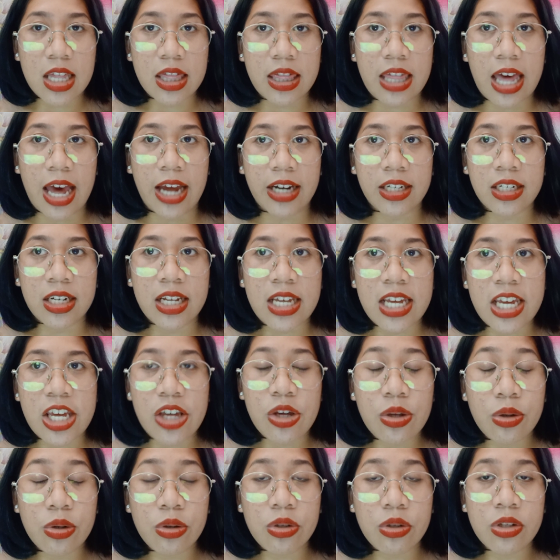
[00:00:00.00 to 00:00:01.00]
that
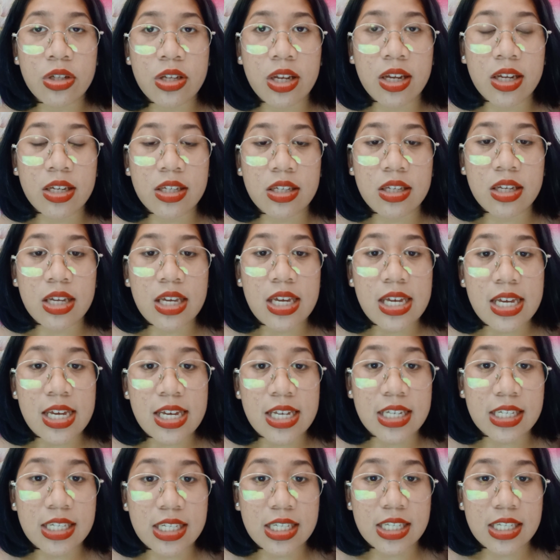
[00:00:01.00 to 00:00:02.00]
he uses
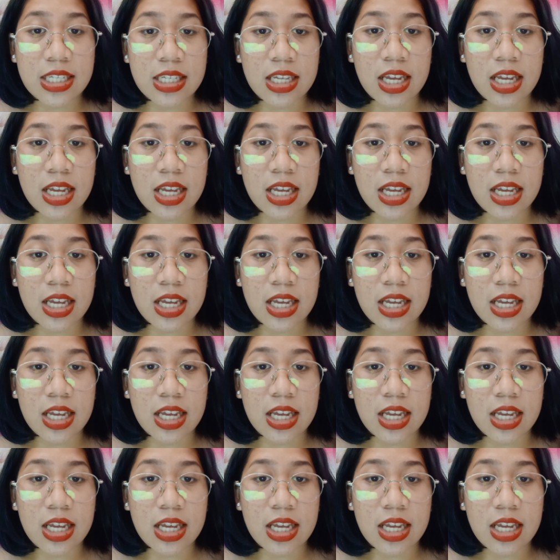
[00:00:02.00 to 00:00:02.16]
his